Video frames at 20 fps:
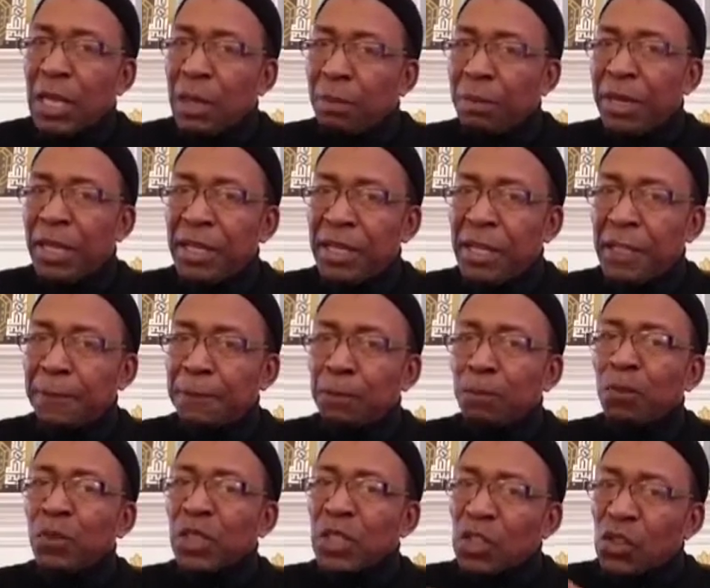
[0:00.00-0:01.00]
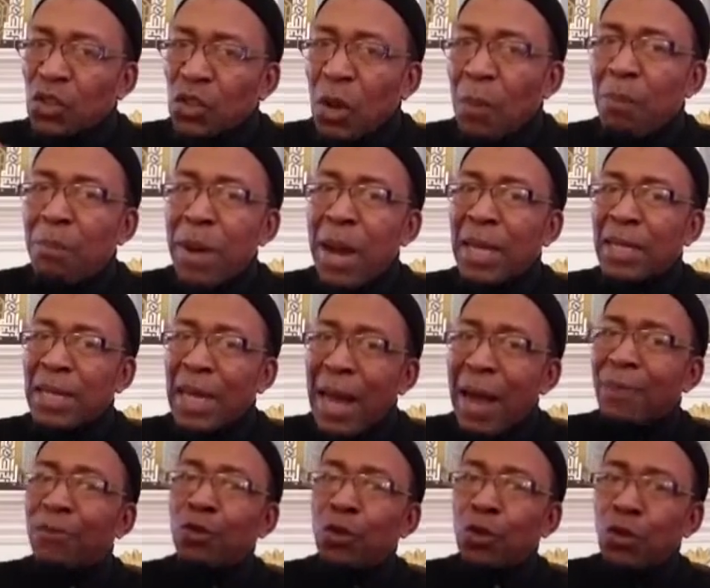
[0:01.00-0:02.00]
meaning somebody
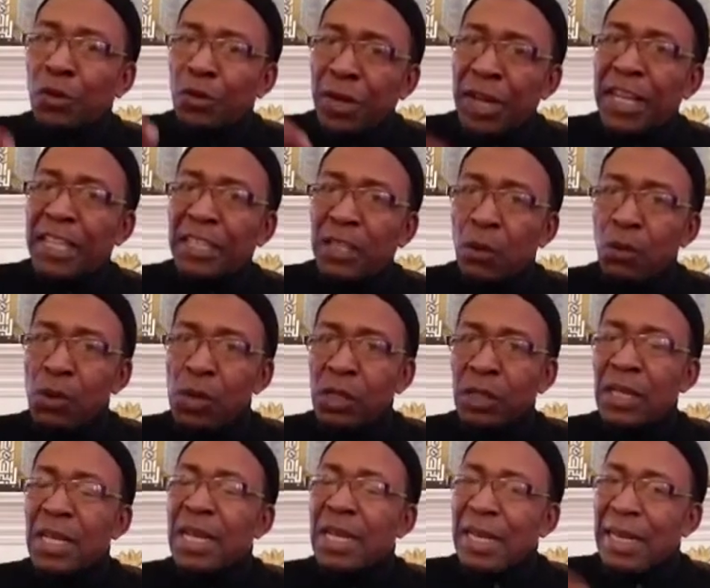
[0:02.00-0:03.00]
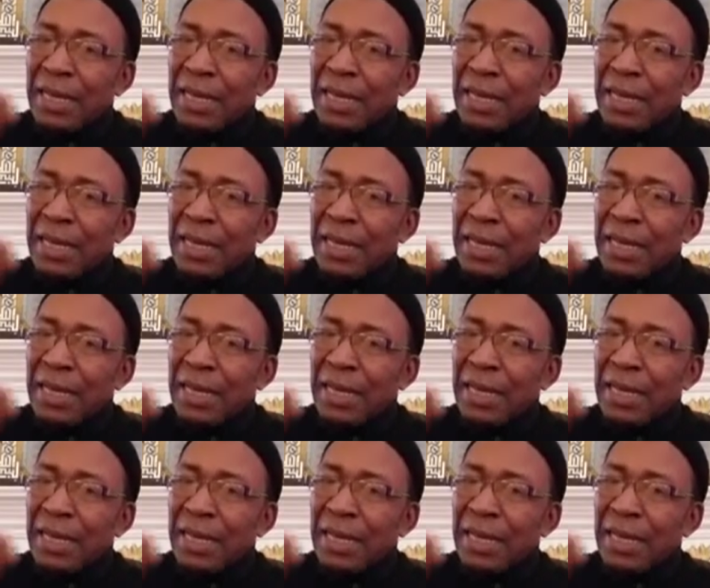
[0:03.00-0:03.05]
have to create the world.